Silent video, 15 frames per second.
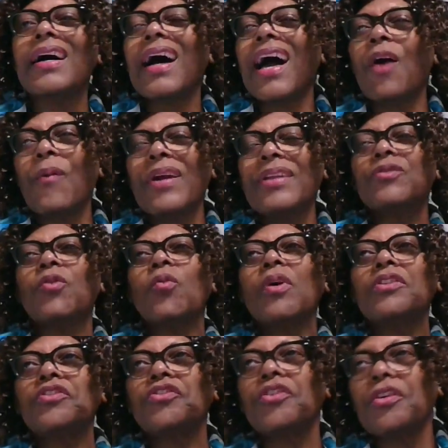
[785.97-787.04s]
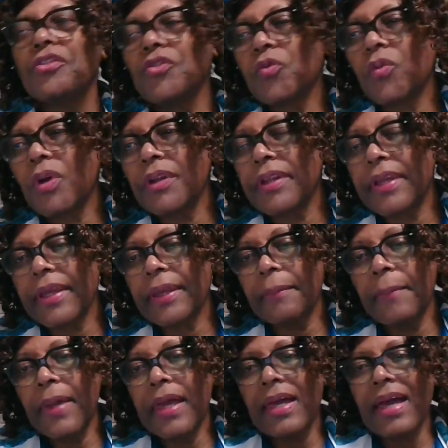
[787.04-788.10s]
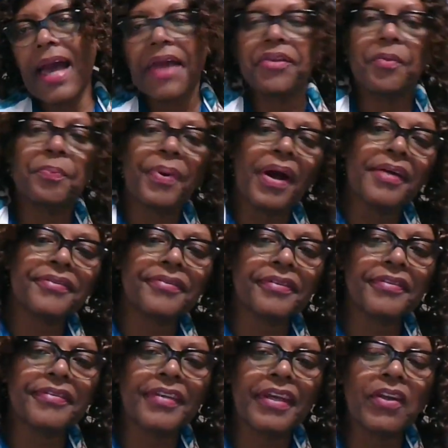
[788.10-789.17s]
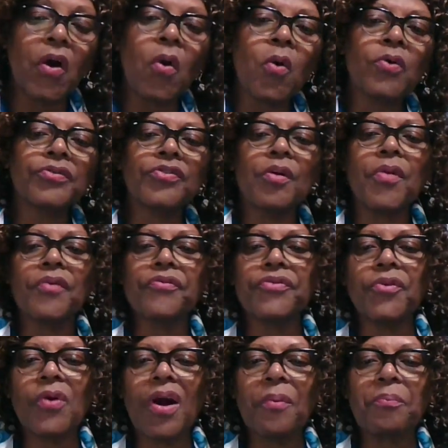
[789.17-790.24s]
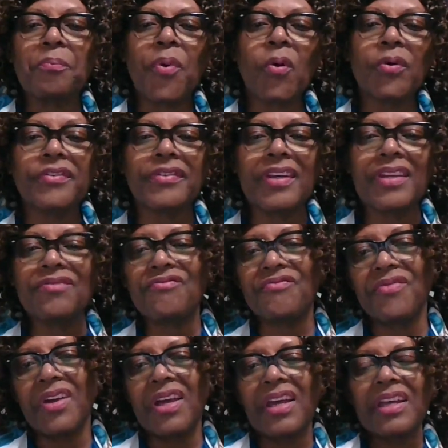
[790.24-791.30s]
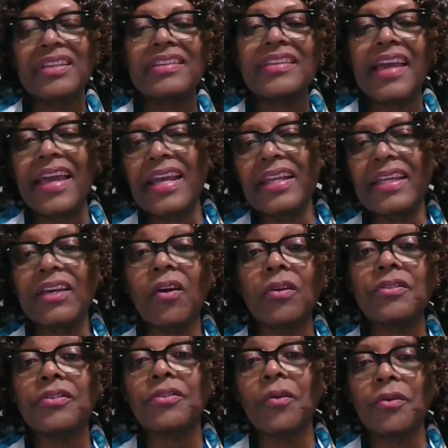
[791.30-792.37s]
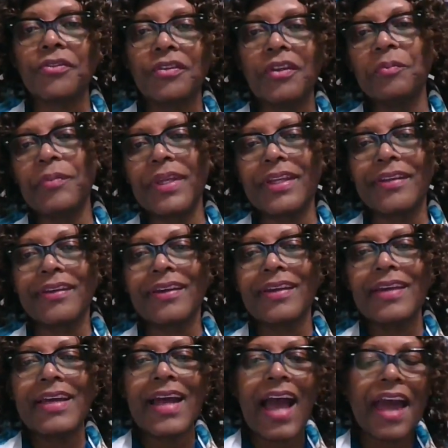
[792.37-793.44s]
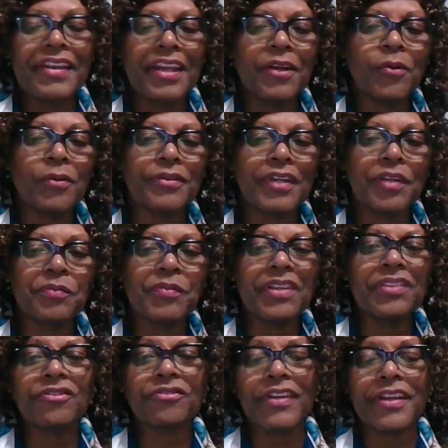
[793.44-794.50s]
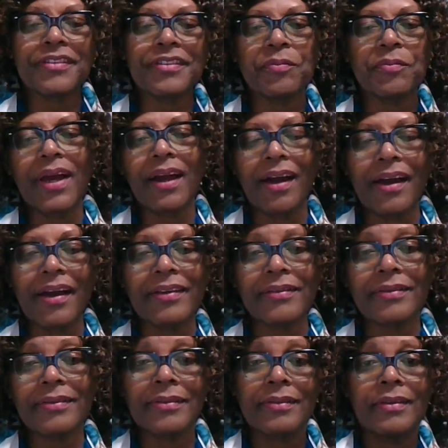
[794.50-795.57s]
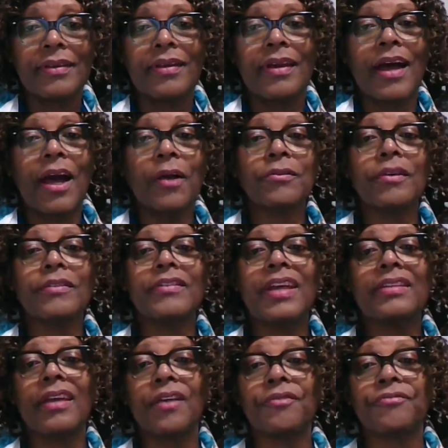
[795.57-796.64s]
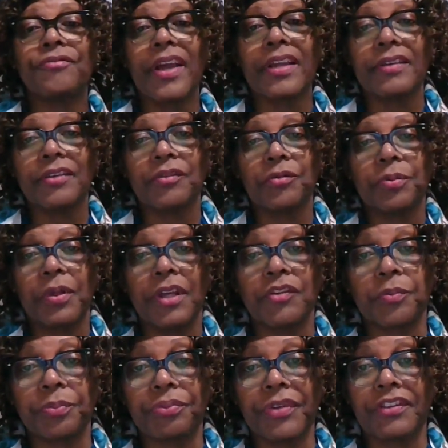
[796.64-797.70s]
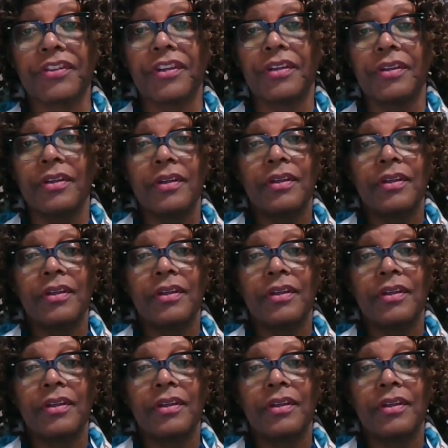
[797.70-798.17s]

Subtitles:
I went to one church one day and the pastor said, "Oh, some of you are posting daily on social media." And he looked at me straight in my eyes. How does that affect his preaching?